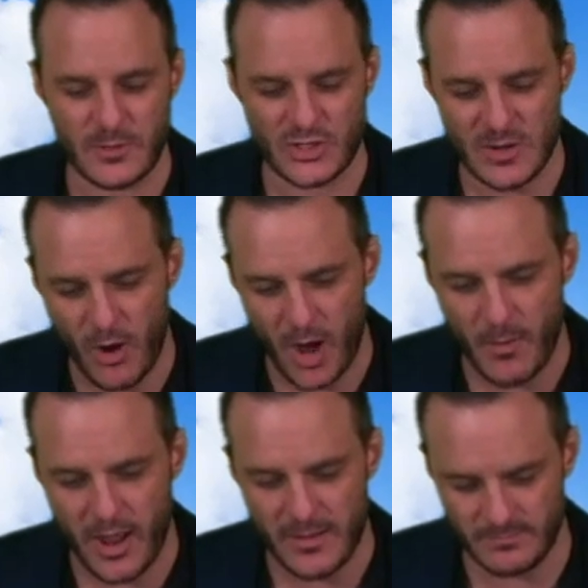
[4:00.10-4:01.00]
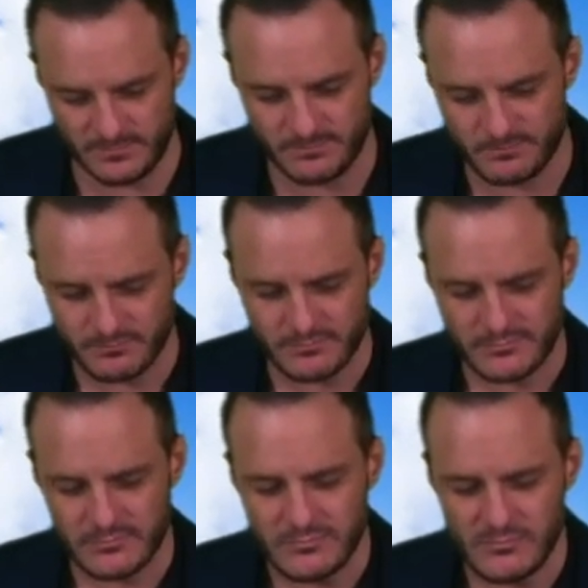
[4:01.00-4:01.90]
But Jim Harbaugh
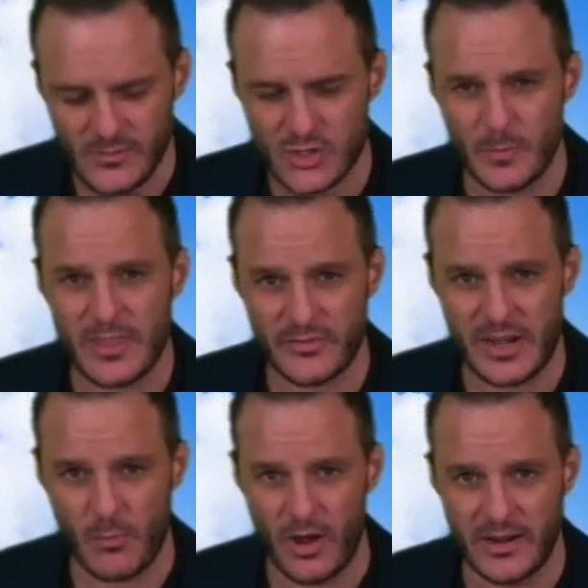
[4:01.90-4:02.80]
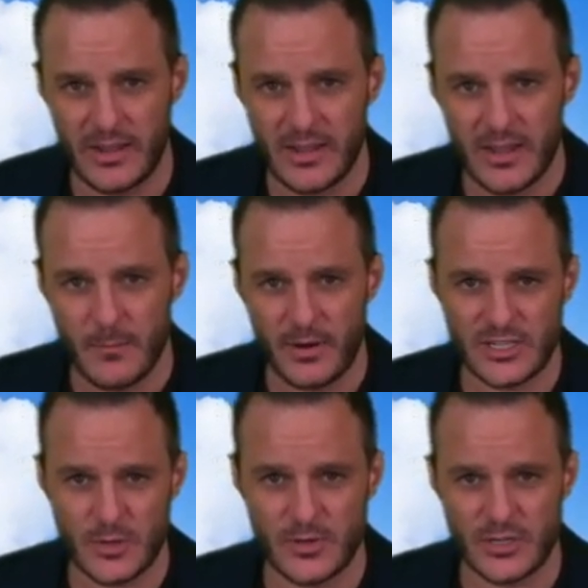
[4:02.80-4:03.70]
should be 3-1, but
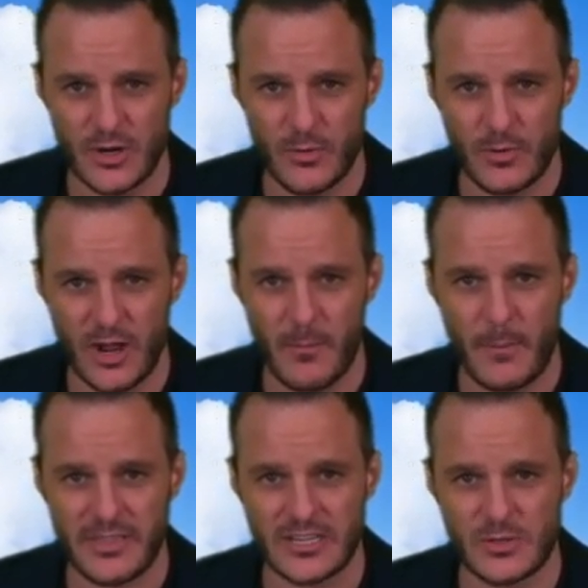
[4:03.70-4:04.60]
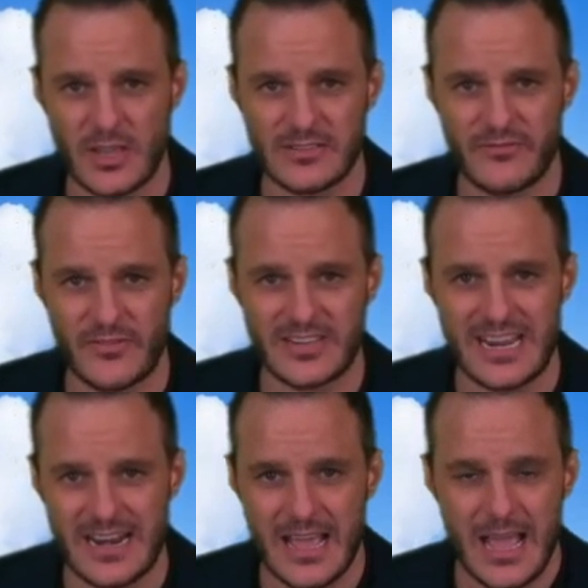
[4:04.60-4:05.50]
he's 2-2. We all remember the
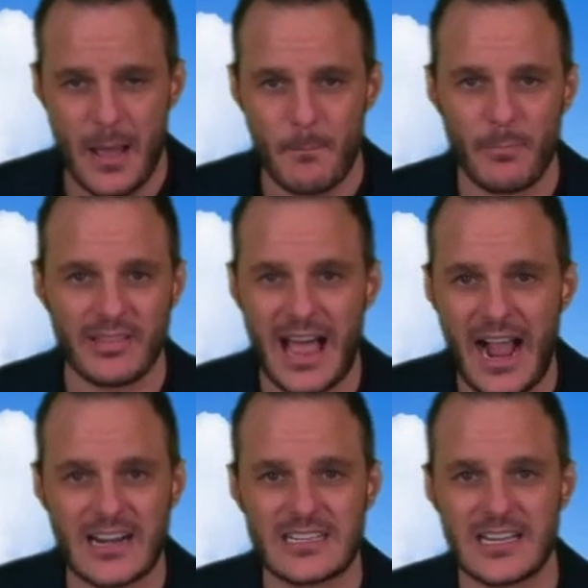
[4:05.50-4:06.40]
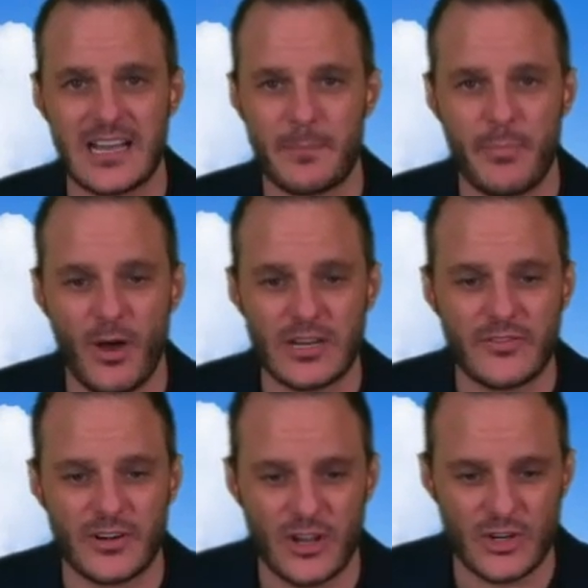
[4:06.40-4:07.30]
2015 blocked punt
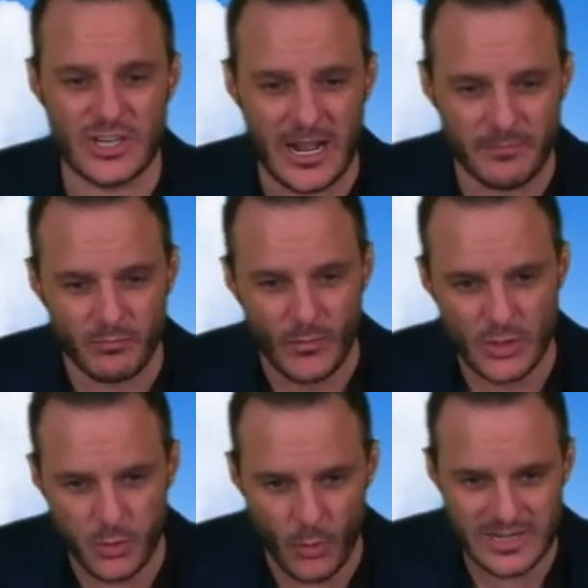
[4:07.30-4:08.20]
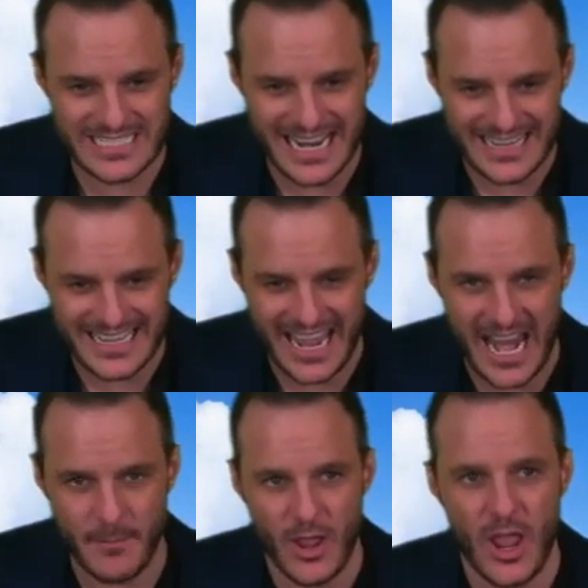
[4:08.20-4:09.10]
for a touchdown towards the end of the
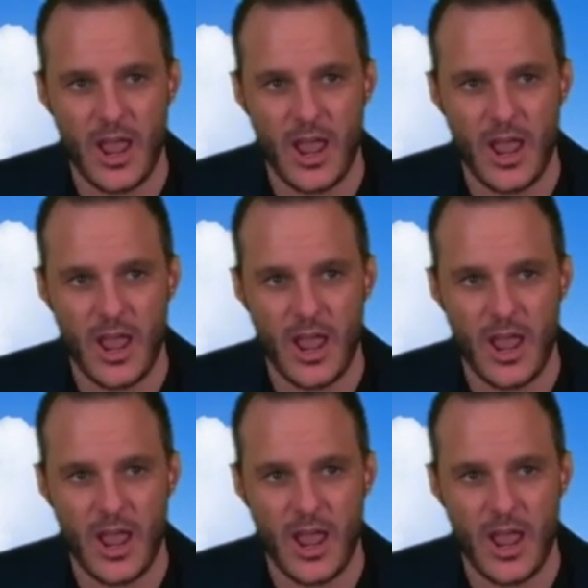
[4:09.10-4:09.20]
game.